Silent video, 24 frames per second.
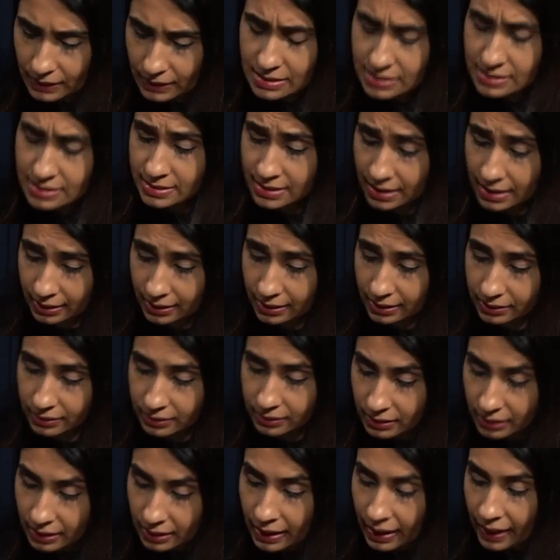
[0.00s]

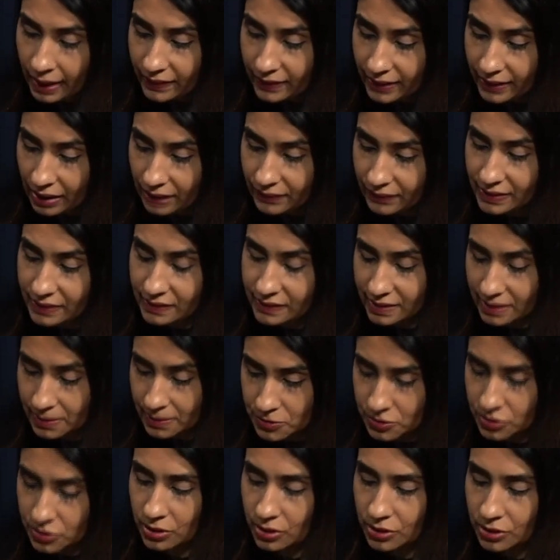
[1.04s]
Second, they have
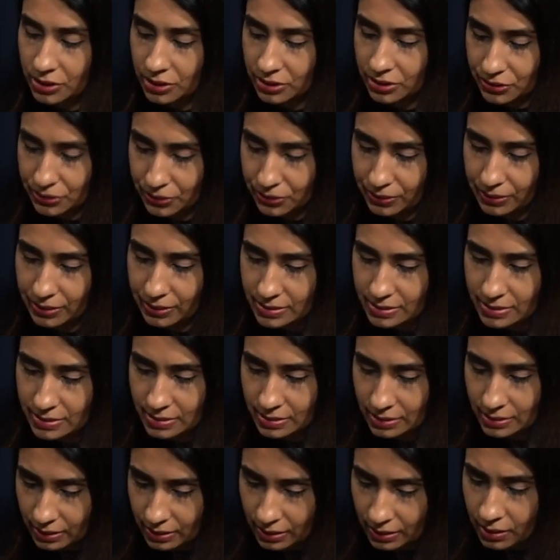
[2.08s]
exceptional endurance.